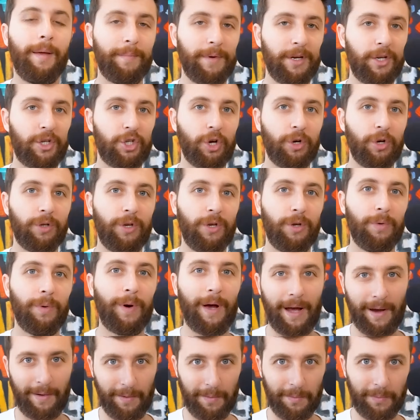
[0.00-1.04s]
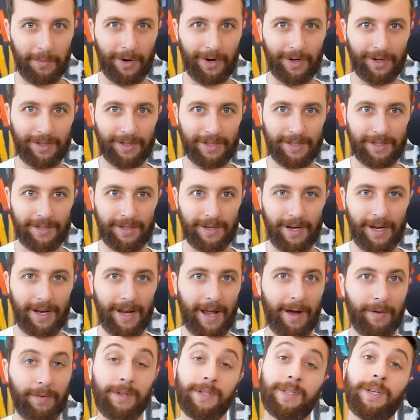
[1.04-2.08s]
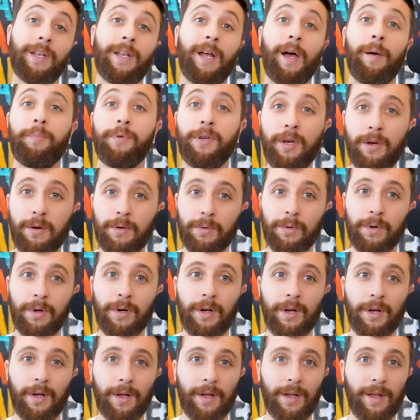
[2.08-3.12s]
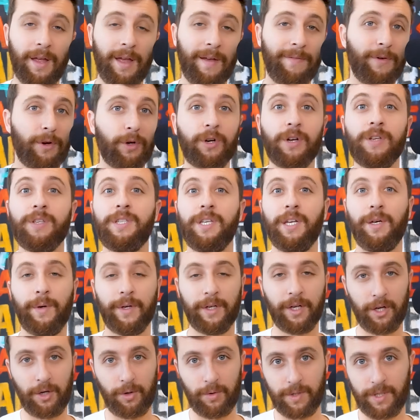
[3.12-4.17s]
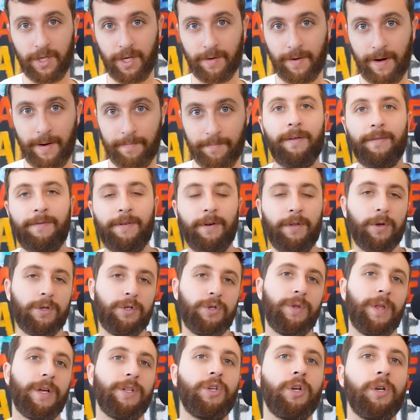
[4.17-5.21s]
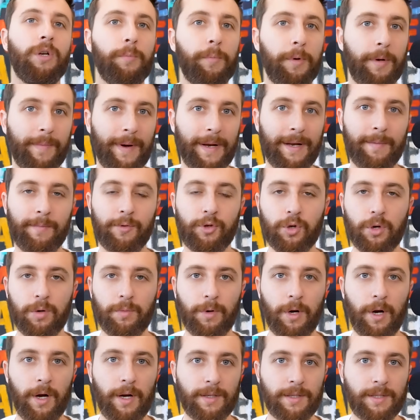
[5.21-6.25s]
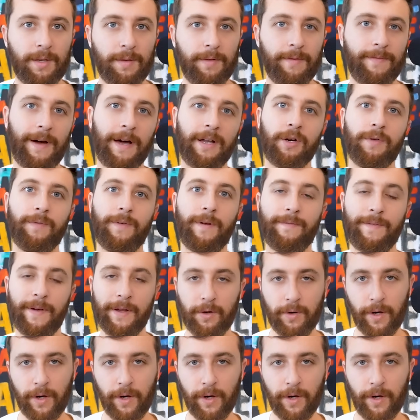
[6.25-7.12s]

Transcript: me show you how it works and how this could help you if you're considering a new CRM. For those of you that don't know me, my name is Jordan Ross. I'm the founder of 8 Figure